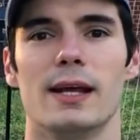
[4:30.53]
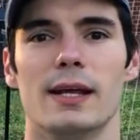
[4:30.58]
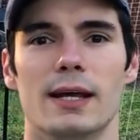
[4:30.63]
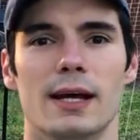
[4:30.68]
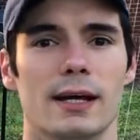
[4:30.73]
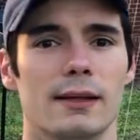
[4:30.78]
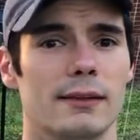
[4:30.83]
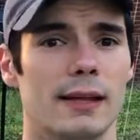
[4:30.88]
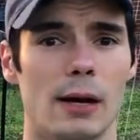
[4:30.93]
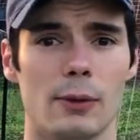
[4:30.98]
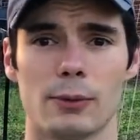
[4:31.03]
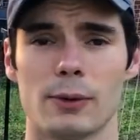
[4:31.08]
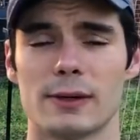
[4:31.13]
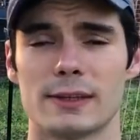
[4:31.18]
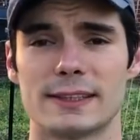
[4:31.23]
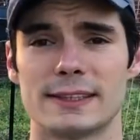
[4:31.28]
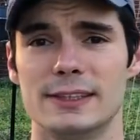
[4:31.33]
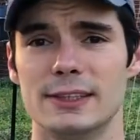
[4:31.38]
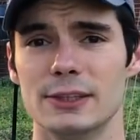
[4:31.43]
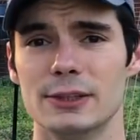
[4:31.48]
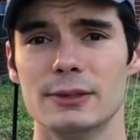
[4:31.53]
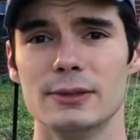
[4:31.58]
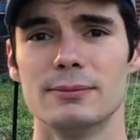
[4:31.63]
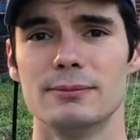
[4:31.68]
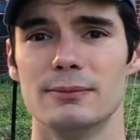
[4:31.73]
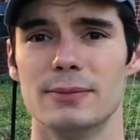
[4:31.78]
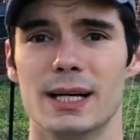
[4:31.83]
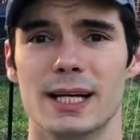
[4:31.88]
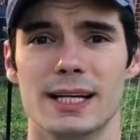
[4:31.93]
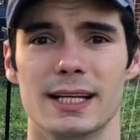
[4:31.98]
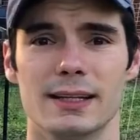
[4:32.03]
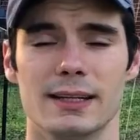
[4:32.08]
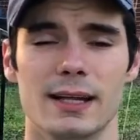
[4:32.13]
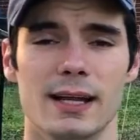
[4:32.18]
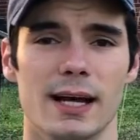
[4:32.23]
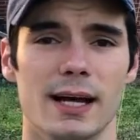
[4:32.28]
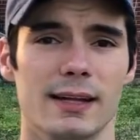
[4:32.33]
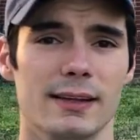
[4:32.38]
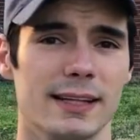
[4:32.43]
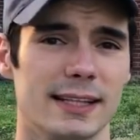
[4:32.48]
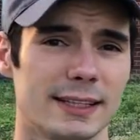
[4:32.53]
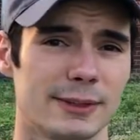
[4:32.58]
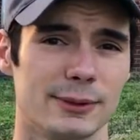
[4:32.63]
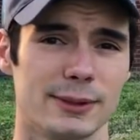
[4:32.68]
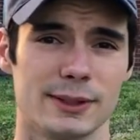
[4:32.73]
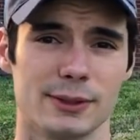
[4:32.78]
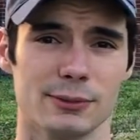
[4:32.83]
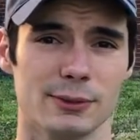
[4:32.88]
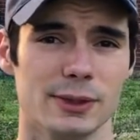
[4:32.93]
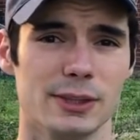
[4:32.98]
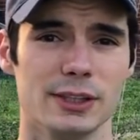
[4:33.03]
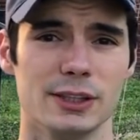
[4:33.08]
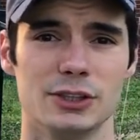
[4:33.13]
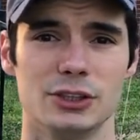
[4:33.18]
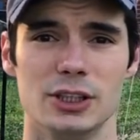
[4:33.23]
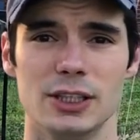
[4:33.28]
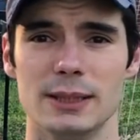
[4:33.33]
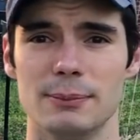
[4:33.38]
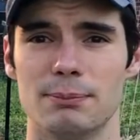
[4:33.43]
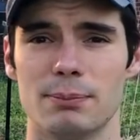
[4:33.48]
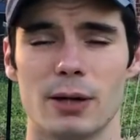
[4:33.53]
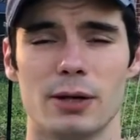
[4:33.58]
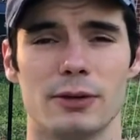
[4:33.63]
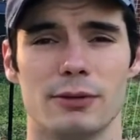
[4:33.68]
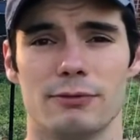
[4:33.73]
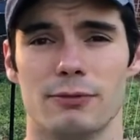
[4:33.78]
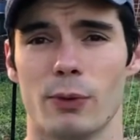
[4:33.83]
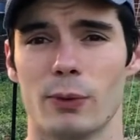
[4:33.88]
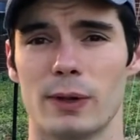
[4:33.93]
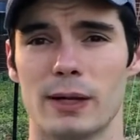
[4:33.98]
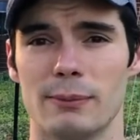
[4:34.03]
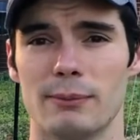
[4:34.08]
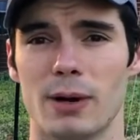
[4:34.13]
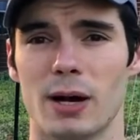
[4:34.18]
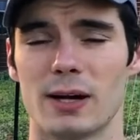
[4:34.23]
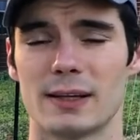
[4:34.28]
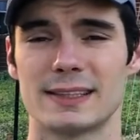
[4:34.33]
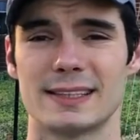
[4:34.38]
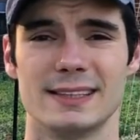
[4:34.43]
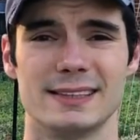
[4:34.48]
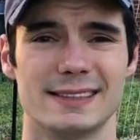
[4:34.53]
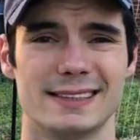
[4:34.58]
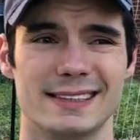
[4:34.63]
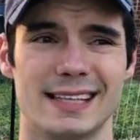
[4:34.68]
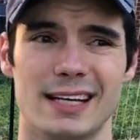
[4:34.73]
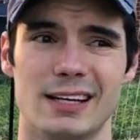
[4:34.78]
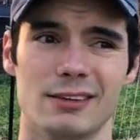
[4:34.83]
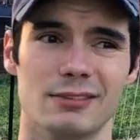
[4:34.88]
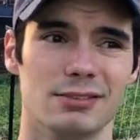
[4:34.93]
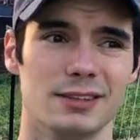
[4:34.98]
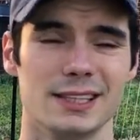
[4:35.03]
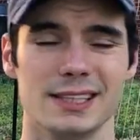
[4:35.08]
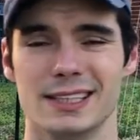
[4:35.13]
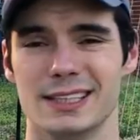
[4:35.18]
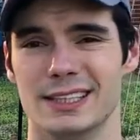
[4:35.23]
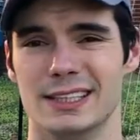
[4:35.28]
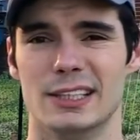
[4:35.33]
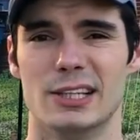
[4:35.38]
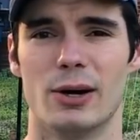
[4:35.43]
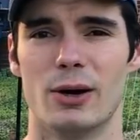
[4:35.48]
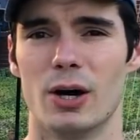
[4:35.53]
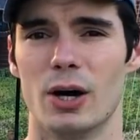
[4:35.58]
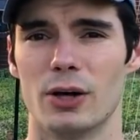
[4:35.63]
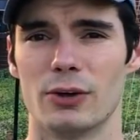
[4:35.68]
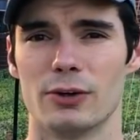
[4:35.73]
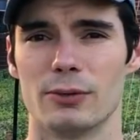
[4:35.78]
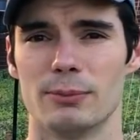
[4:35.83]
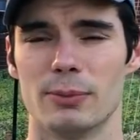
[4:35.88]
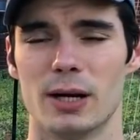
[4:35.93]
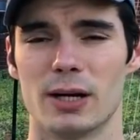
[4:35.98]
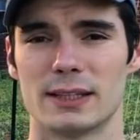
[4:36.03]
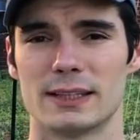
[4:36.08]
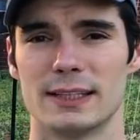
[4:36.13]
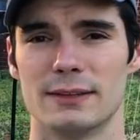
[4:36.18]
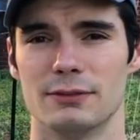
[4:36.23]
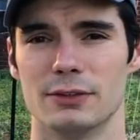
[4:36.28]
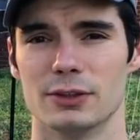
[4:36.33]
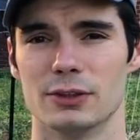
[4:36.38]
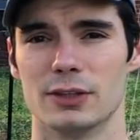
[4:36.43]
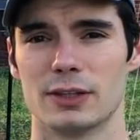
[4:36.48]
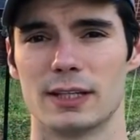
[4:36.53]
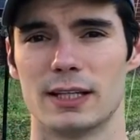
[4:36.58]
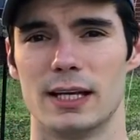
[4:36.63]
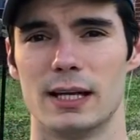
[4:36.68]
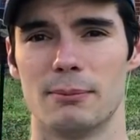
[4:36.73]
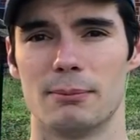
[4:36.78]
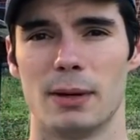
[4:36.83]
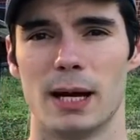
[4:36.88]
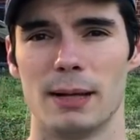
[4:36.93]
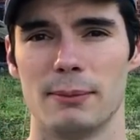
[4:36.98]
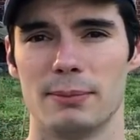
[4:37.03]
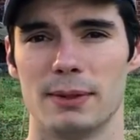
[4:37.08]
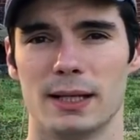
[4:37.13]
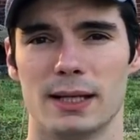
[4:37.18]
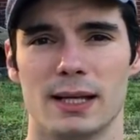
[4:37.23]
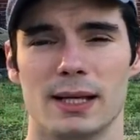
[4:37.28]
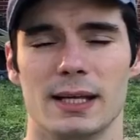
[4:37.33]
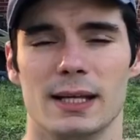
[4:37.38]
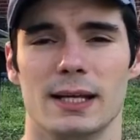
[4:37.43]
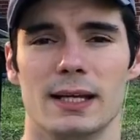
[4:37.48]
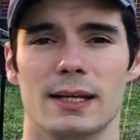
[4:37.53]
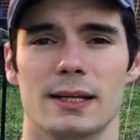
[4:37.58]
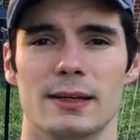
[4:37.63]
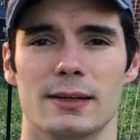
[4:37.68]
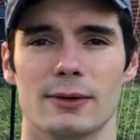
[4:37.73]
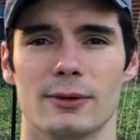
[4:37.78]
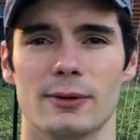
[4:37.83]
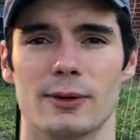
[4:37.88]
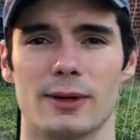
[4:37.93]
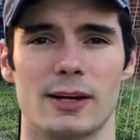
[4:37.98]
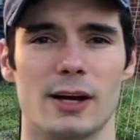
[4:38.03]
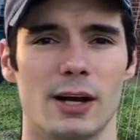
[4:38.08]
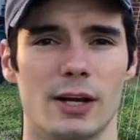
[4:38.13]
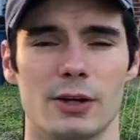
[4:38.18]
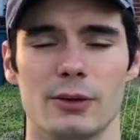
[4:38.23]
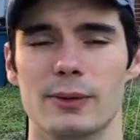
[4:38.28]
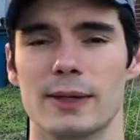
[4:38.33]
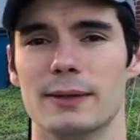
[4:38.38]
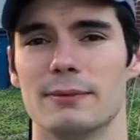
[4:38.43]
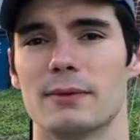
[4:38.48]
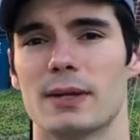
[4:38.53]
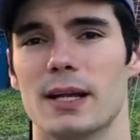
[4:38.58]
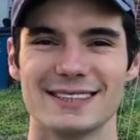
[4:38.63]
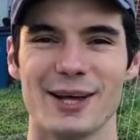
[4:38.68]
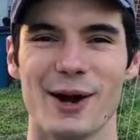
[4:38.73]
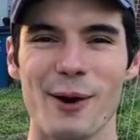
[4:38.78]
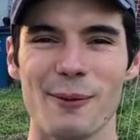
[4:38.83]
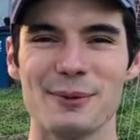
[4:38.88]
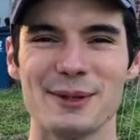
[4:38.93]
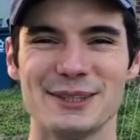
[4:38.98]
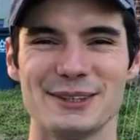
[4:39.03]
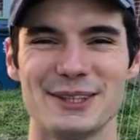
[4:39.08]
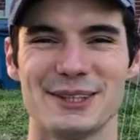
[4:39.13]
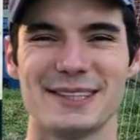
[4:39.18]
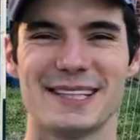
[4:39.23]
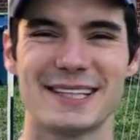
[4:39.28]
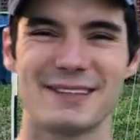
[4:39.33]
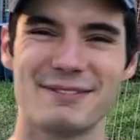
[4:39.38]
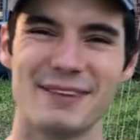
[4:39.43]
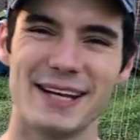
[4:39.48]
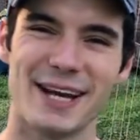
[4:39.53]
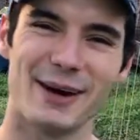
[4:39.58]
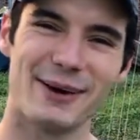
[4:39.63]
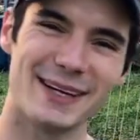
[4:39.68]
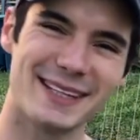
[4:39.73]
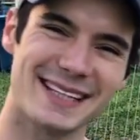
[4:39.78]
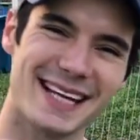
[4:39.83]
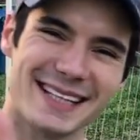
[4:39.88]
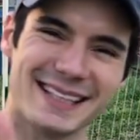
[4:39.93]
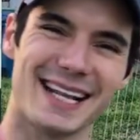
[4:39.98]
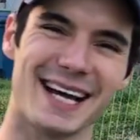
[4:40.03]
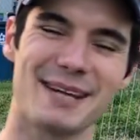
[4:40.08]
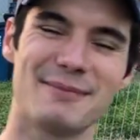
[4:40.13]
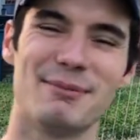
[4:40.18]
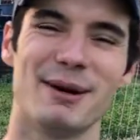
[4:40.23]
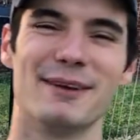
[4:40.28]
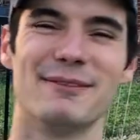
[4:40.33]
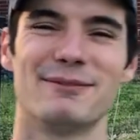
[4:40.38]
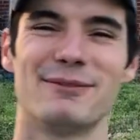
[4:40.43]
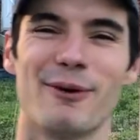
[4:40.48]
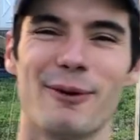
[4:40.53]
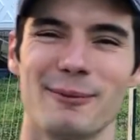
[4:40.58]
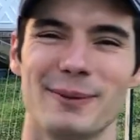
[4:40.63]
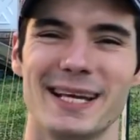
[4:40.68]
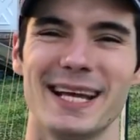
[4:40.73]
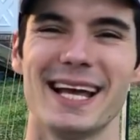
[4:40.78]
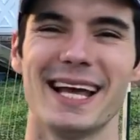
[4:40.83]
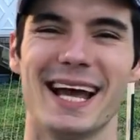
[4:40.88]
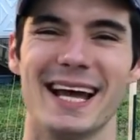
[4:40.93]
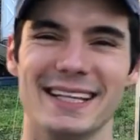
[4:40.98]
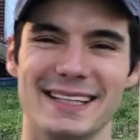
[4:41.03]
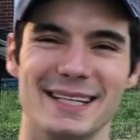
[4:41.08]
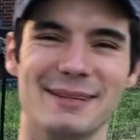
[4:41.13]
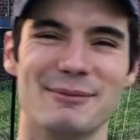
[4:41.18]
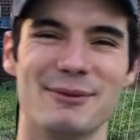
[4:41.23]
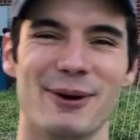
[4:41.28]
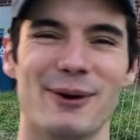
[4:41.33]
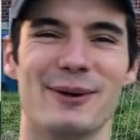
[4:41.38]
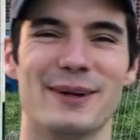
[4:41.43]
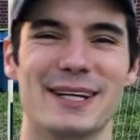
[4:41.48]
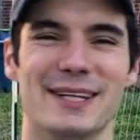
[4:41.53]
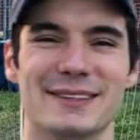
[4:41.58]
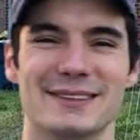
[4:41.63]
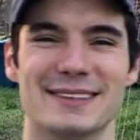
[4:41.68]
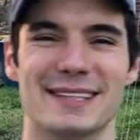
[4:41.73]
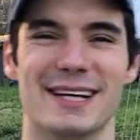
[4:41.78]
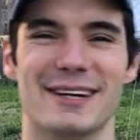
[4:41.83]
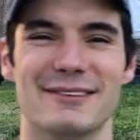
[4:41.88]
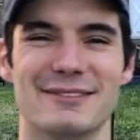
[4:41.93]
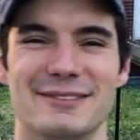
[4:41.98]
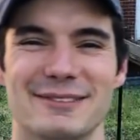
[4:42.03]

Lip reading: That works too, but this was really cheap, probably 40 bucks instead of, you know, 100 bucks if you're looking at piping or conduit. So I hope you enjoyed this video. Hit that like button for me and keep growing it yourself.